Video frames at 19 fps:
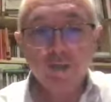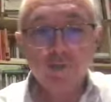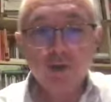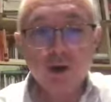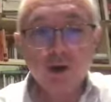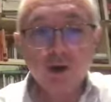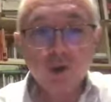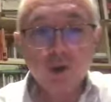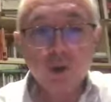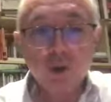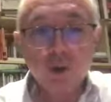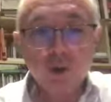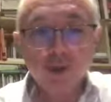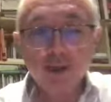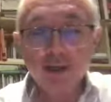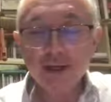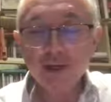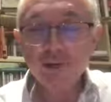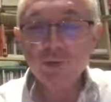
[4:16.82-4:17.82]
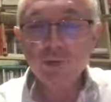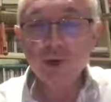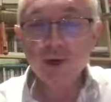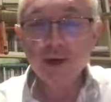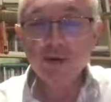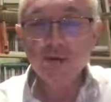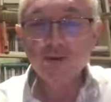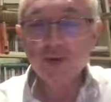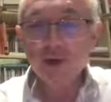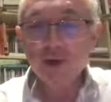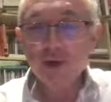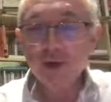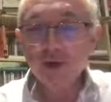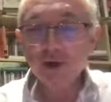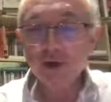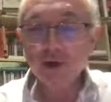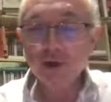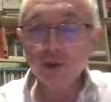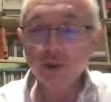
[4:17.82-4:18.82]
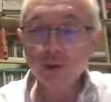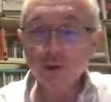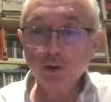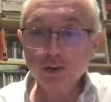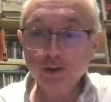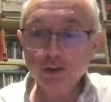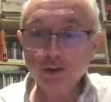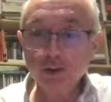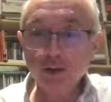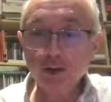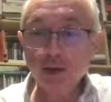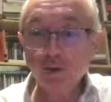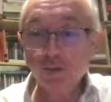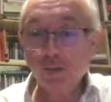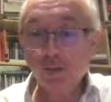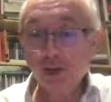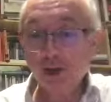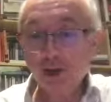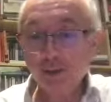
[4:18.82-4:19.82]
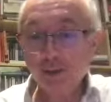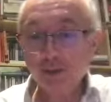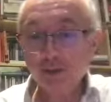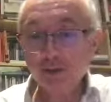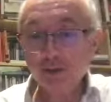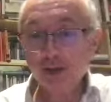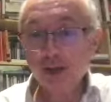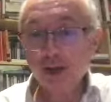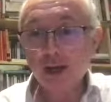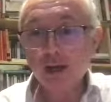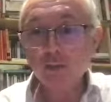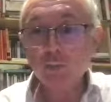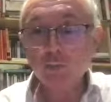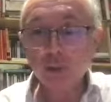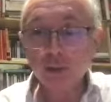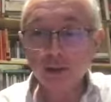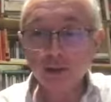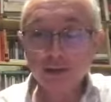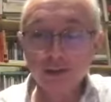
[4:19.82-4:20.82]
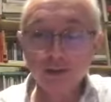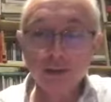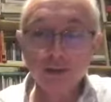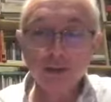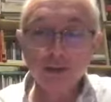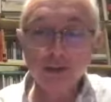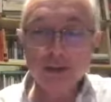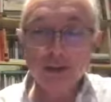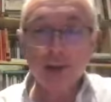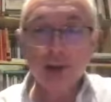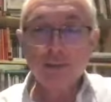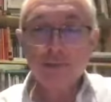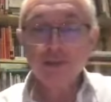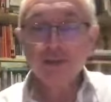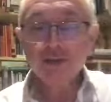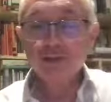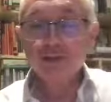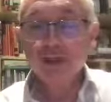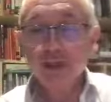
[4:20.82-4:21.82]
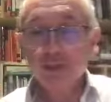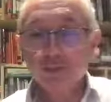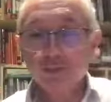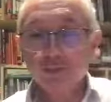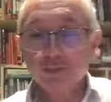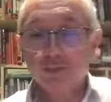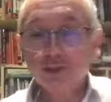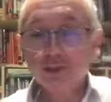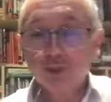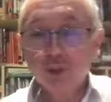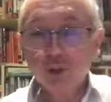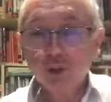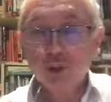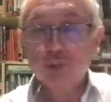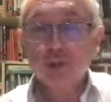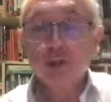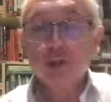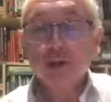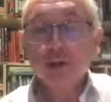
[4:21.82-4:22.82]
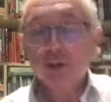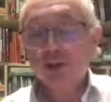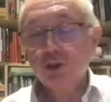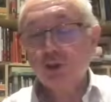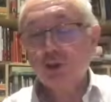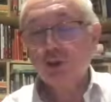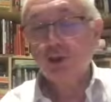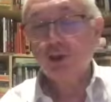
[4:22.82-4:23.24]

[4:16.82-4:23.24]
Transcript: the Father are one, is one of the unity of purpose and will, and the disciples too should